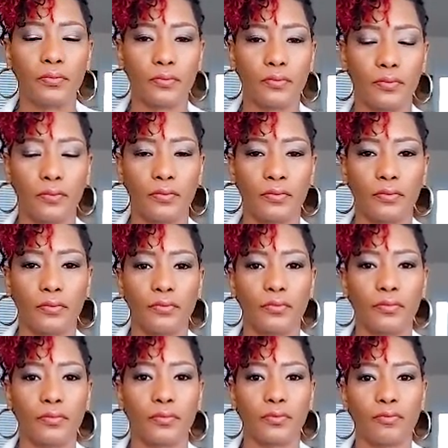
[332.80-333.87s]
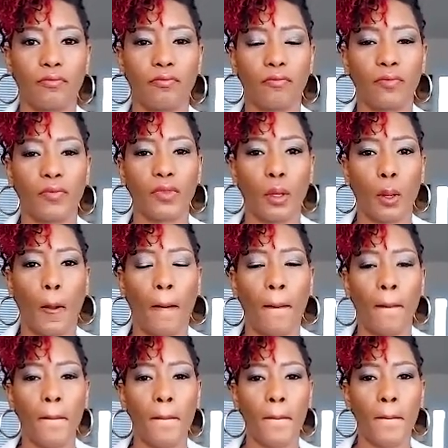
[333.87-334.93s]

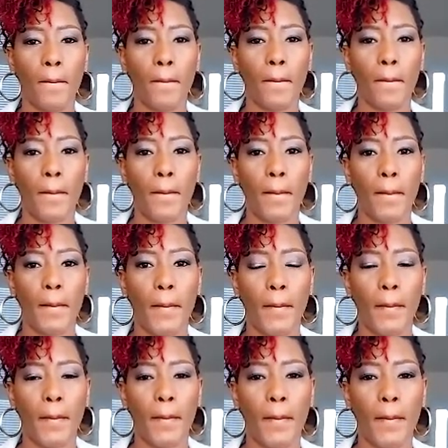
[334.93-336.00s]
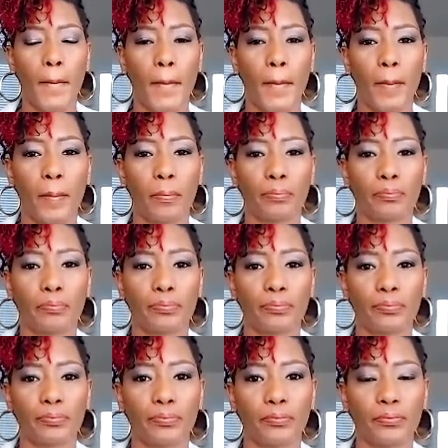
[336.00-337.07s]

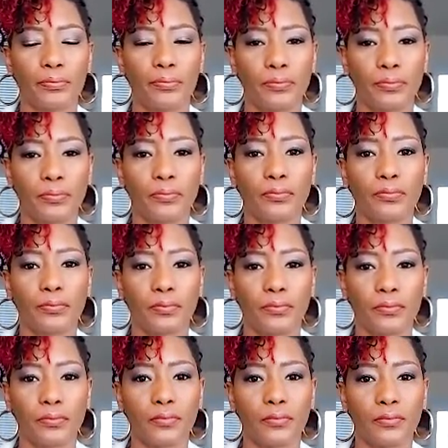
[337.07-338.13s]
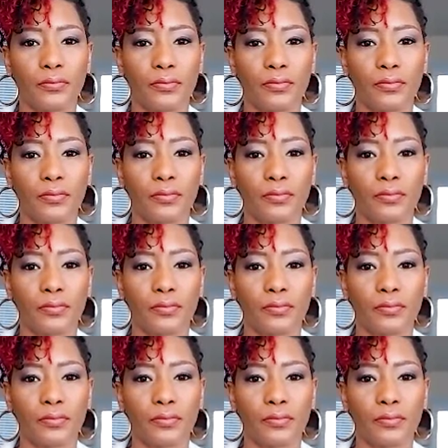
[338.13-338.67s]
[no speech]